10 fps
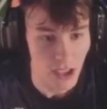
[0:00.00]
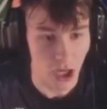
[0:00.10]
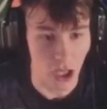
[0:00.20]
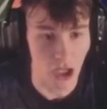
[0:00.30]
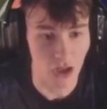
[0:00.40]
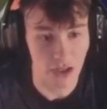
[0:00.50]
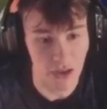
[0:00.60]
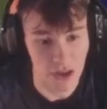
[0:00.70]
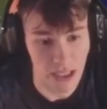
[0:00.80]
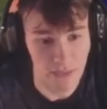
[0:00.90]
Got unlucky
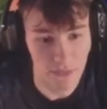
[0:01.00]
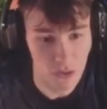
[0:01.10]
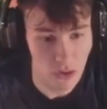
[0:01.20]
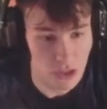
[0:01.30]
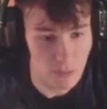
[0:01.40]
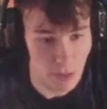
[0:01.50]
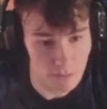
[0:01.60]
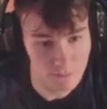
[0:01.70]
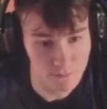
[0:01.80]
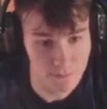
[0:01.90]
there again, FootyKingOfficial, but
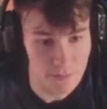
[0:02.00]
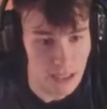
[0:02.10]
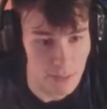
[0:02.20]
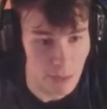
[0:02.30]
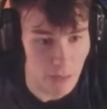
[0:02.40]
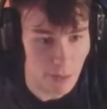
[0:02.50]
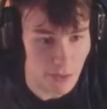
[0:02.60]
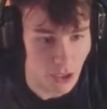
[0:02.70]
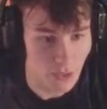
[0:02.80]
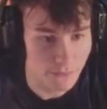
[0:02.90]
Mbappe
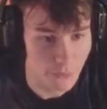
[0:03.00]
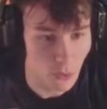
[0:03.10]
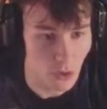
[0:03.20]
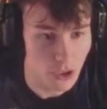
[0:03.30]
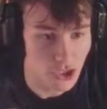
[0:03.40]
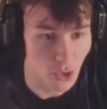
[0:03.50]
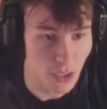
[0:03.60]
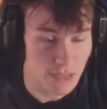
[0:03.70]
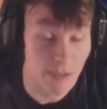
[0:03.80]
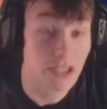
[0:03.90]
there for
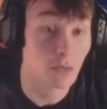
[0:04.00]
Jonas makes